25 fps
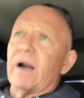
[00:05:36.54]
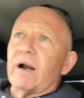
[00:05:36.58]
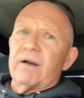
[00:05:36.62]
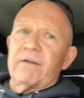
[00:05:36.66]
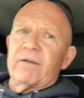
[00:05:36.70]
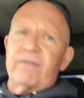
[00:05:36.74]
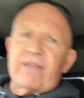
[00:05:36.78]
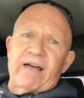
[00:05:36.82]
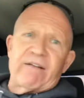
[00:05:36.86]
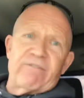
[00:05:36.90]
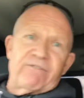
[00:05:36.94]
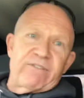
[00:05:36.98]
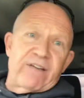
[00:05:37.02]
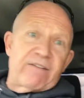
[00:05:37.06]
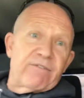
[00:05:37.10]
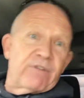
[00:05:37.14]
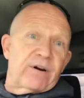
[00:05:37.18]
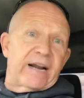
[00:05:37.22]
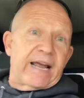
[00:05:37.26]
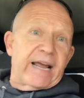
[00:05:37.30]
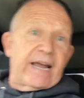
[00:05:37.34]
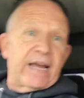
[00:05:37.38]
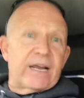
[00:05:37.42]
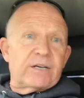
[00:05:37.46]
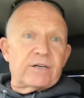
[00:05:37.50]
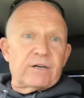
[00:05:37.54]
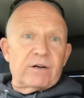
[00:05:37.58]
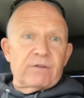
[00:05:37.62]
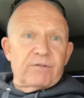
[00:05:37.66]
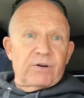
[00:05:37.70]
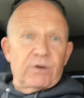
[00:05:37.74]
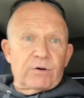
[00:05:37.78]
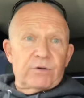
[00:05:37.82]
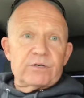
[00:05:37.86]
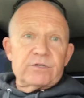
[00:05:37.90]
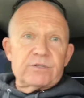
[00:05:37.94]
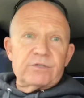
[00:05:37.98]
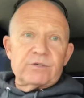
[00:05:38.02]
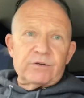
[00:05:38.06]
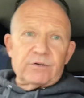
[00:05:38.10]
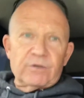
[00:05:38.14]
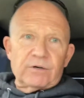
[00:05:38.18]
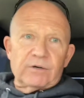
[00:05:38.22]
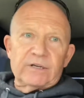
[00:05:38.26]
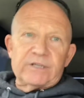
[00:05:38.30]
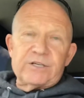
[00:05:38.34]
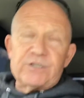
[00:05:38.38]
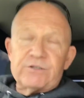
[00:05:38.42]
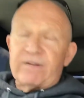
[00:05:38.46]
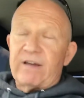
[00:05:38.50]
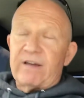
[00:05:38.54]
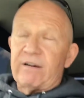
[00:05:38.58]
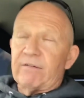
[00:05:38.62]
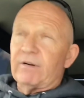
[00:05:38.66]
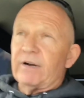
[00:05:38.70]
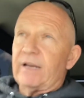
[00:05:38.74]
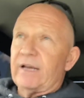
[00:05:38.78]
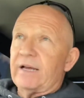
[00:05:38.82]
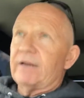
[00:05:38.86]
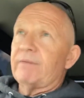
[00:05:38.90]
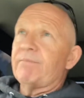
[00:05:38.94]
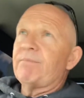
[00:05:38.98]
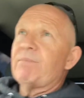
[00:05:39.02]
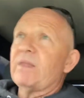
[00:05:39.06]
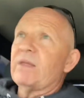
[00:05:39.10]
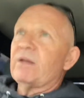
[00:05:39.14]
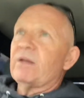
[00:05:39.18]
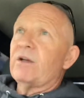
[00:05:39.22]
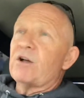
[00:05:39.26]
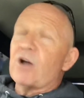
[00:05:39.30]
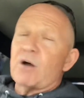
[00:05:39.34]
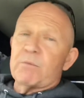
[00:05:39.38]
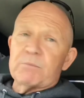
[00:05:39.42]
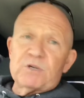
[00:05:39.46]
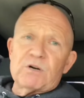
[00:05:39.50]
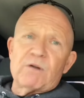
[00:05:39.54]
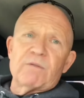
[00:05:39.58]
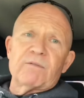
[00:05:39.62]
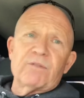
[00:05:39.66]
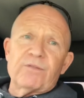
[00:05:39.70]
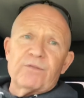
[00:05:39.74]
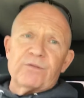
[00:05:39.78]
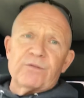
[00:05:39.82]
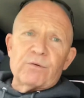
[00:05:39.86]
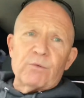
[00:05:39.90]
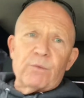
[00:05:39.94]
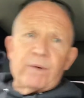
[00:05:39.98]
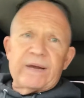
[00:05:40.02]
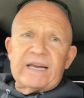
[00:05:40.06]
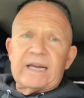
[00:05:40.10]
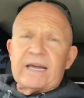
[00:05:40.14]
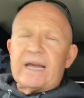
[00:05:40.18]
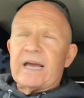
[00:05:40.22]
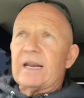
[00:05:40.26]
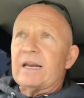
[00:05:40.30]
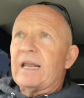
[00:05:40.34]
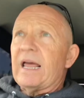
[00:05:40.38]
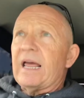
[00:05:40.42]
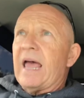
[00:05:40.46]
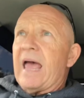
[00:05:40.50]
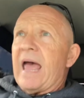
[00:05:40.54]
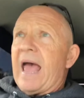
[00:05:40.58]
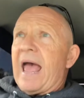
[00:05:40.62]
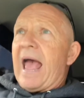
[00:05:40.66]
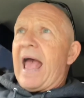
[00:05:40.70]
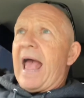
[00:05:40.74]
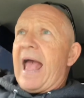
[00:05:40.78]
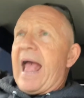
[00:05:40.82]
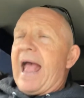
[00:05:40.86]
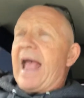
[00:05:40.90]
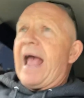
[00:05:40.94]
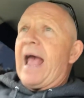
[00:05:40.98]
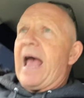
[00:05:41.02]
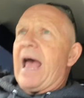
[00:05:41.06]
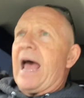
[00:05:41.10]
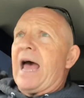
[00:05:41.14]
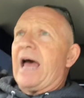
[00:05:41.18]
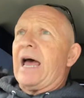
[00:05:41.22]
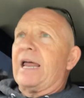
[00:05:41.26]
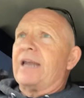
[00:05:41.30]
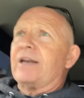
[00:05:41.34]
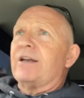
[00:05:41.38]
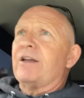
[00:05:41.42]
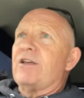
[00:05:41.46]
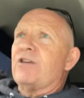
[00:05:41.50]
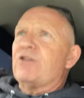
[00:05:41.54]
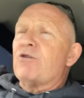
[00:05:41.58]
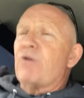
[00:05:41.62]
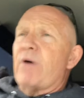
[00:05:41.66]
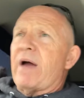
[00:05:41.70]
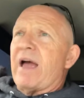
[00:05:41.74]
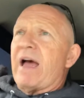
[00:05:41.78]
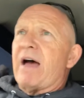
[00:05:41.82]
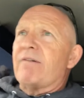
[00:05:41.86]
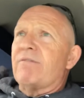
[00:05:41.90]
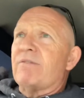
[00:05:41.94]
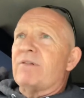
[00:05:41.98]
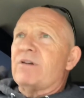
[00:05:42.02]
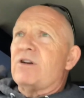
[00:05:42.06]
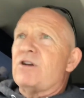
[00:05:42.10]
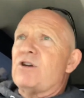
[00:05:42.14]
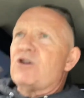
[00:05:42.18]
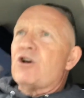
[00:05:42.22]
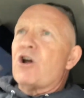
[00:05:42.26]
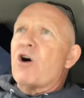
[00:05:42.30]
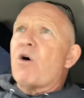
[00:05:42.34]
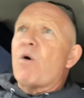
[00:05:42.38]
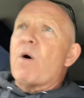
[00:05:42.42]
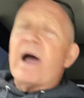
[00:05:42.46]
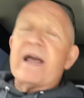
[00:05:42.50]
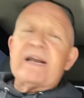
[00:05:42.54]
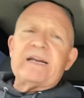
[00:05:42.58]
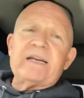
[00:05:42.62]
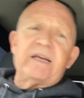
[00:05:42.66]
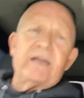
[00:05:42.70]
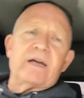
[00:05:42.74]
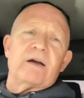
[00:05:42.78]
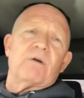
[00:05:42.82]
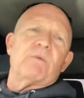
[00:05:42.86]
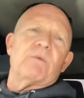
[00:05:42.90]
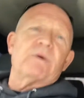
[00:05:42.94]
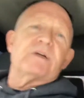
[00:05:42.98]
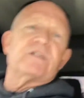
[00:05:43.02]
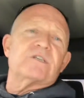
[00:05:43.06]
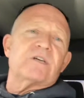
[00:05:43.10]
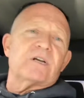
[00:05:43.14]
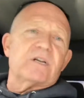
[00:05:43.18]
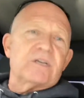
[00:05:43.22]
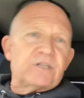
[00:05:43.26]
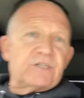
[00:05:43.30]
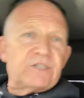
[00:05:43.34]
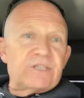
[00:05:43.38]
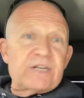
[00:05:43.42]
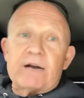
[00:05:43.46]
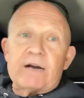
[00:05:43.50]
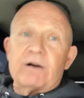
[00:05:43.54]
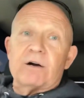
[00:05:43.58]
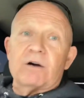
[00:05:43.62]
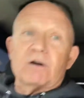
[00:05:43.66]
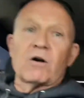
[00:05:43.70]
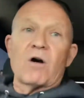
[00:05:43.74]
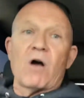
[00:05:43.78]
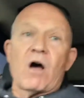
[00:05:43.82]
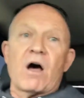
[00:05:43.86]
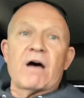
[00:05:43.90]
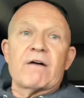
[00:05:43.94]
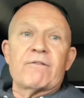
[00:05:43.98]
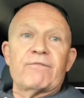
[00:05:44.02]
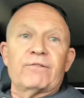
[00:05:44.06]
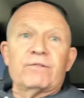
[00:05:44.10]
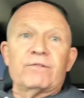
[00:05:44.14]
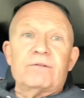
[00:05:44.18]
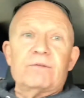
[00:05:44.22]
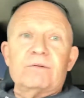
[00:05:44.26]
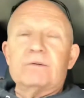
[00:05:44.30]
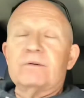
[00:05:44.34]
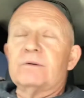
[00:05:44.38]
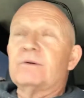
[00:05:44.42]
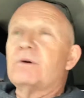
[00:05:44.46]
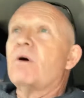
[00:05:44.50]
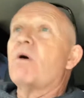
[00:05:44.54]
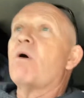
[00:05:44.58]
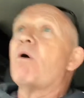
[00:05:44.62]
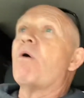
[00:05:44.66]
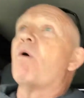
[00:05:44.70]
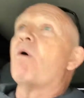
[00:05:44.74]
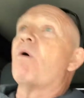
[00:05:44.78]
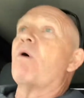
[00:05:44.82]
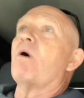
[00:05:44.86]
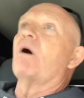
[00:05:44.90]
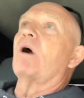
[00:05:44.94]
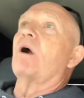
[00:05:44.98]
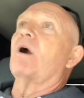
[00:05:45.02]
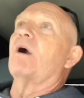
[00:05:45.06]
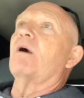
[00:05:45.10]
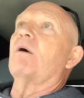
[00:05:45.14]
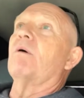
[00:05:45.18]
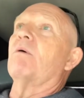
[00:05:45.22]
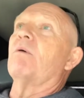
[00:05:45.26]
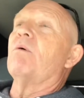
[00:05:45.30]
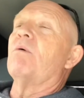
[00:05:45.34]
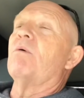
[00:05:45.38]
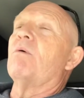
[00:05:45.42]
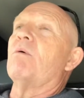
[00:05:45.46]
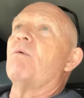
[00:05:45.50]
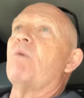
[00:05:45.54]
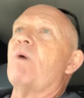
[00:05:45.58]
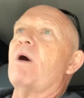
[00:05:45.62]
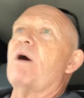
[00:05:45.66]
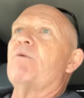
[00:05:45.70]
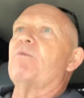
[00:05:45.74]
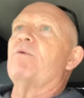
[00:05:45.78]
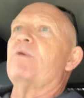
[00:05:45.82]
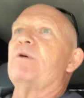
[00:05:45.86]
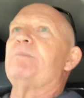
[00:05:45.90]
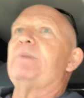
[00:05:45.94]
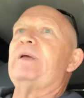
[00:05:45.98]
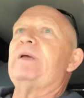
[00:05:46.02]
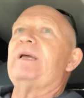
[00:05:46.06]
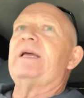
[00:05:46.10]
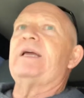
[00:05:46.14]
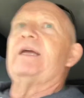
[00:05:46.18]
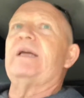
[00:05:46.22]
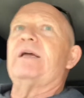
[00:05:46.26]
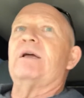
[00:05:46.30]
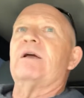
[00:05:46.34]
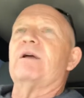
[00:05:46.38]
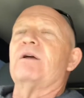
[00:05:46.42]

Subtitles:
that favorite aunt of yours, your least favorite aunt, comes over for the weekend, and you have no idea what's going to set her off, or what would be